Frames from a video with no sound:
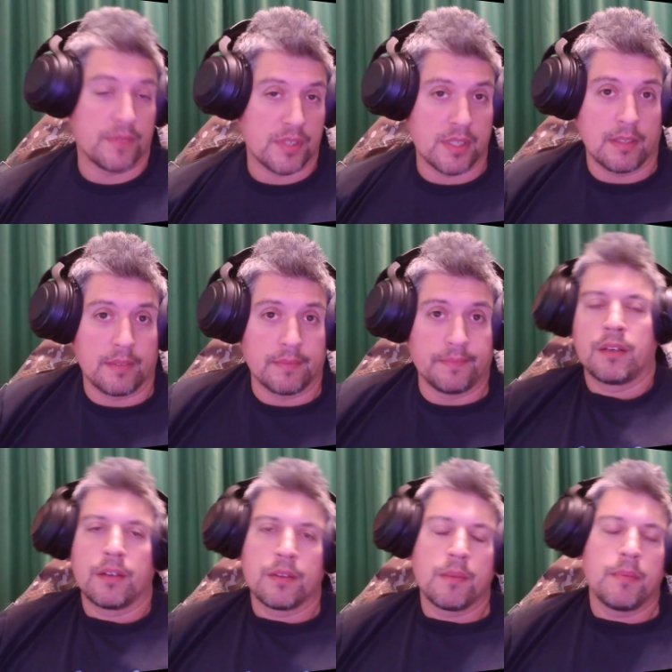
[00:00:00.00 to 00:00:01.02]
scene.
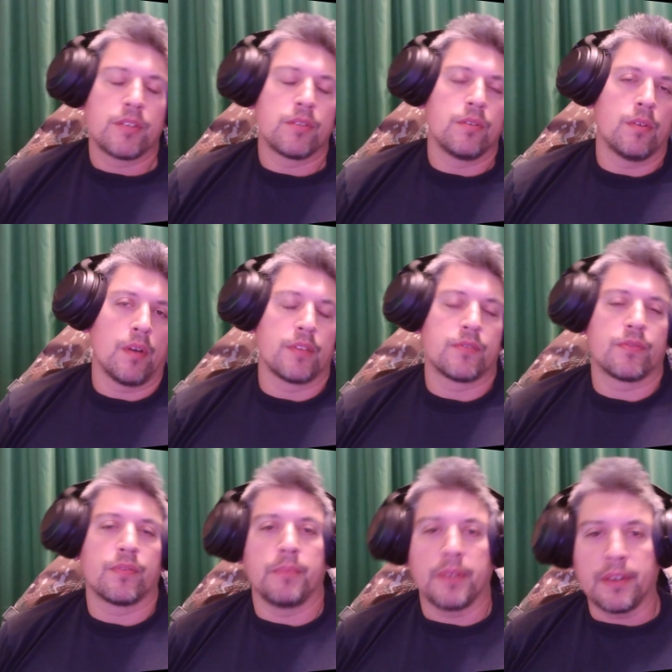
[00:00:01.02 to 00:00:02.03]
Another major nuance
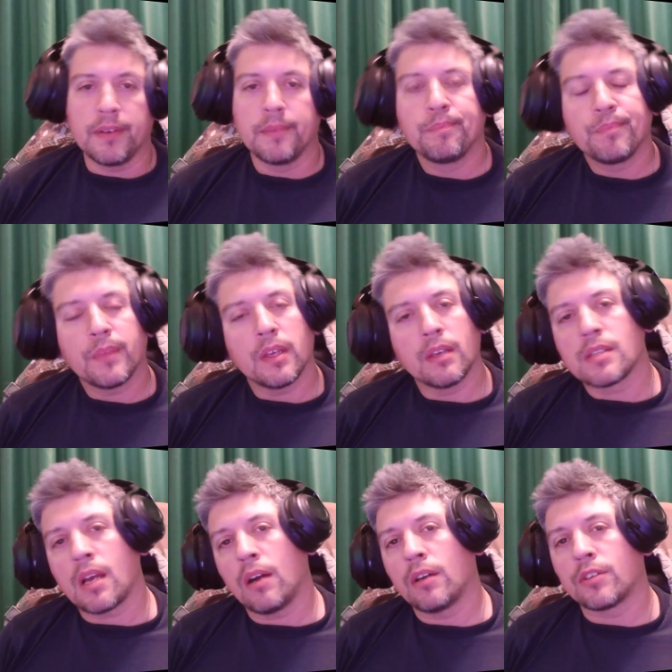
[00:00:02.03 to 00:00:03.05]
for me is
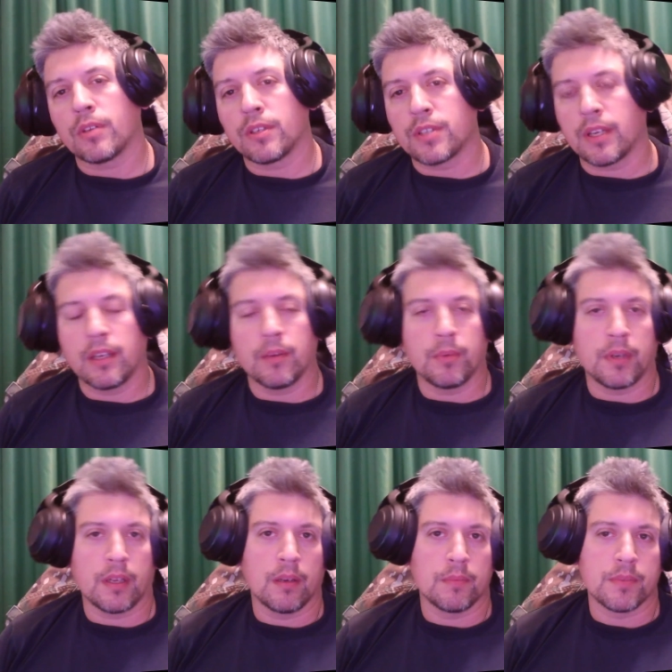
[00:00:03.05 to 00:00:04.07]
how entrenched I get when
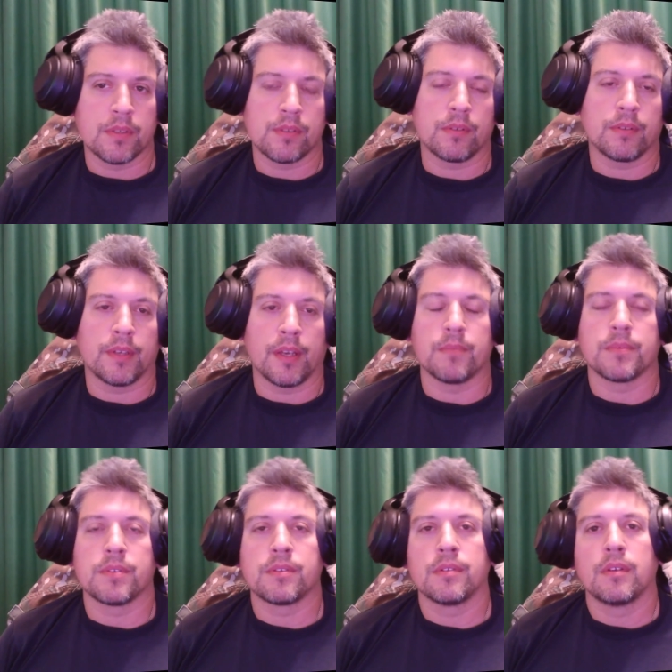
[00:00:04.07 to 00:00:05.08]
it comes to certain
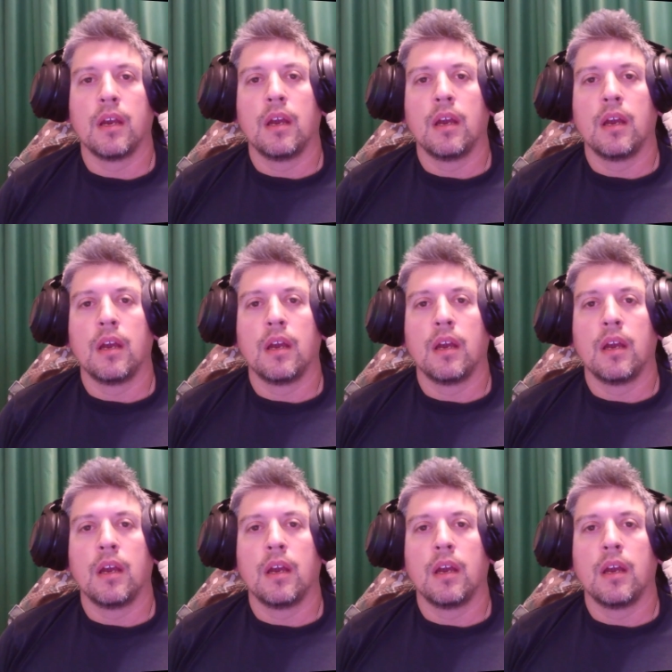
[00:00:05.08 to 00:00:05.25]
games.